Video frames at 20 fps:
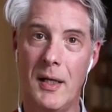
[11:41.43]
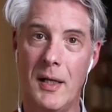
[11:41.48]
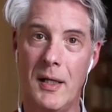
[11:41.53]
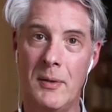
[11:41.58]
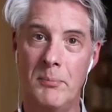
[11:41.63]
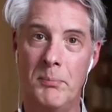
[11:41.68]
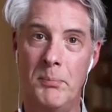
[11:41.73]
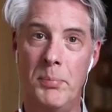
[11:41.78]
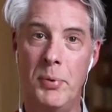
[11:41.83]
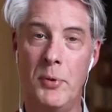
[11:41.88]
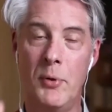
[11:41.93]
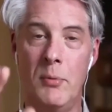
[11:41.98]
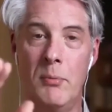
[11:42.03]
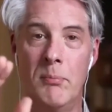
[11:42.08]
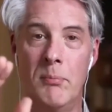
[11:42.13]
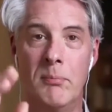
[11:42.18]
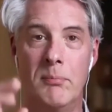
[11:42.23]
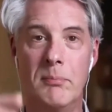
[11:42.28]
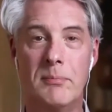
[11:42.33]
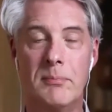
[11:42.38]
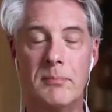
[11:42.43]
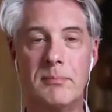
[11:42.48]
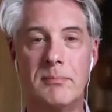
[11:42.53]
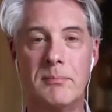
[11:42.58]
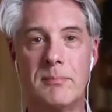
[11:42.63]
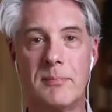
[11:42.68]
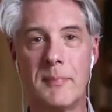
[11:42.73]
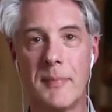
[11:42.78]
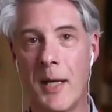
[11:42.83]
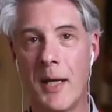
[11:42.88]
and boom,
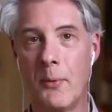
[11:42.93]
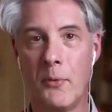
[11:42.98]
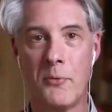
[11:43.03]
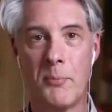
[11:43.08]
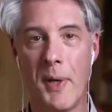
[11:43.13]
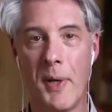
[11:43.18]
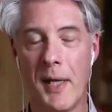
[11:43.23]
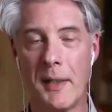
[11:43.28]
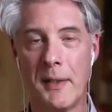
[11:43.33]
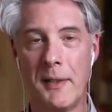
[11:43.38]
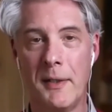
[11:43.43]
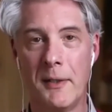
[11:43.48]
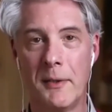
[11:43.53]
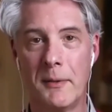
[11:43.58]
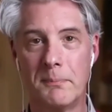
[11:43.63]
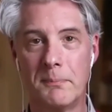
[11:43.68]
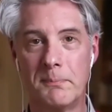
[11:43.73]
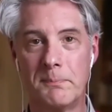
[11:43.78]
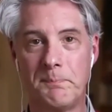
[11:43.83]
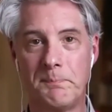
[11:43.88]
I was back here.